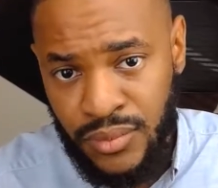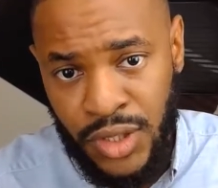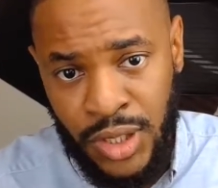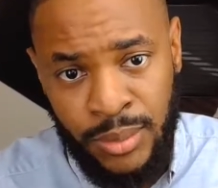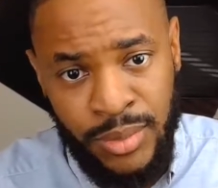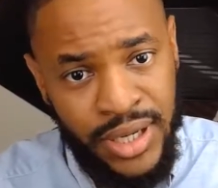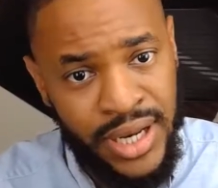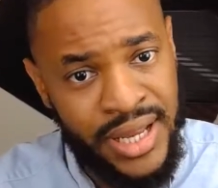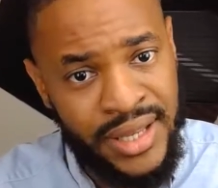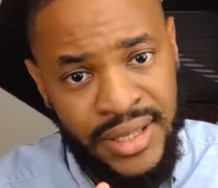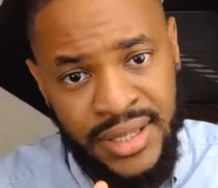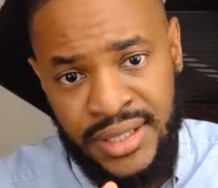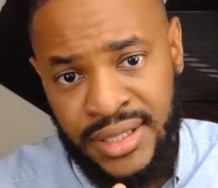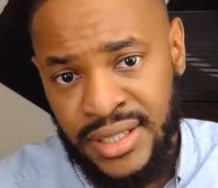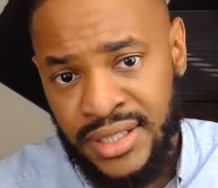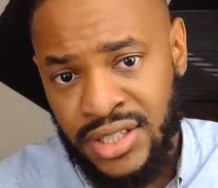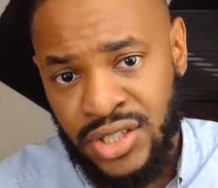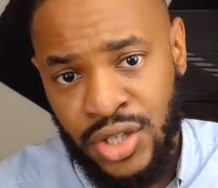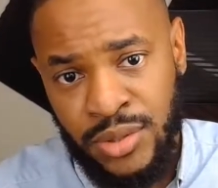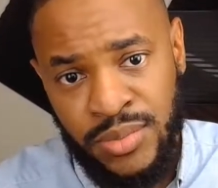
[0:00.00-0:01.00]
But again,
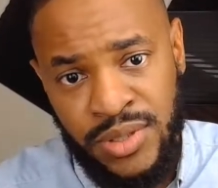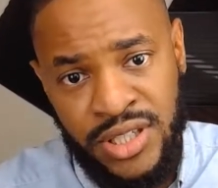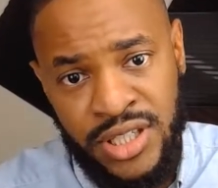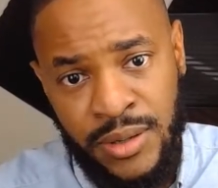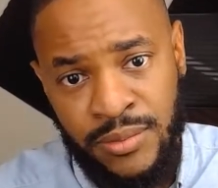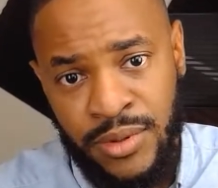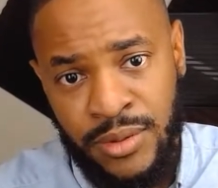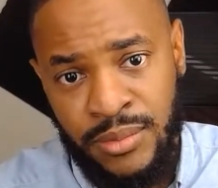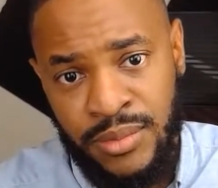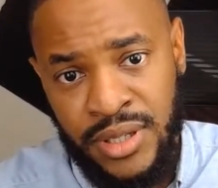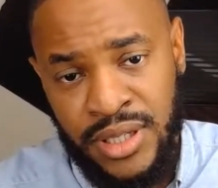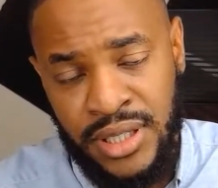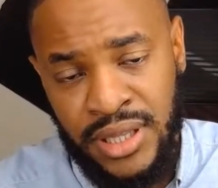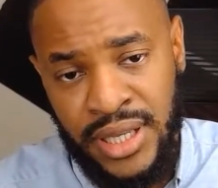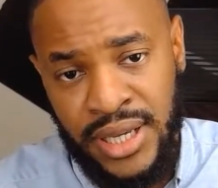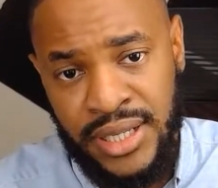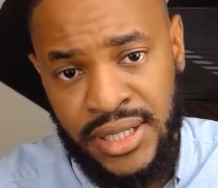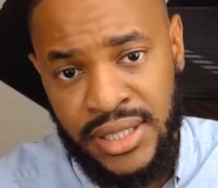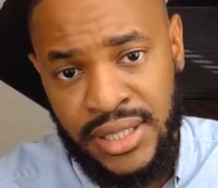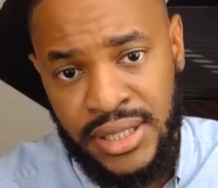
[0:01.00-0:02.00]
it should be something being
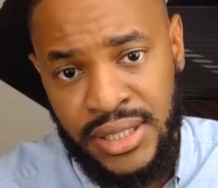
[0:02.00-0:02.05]
led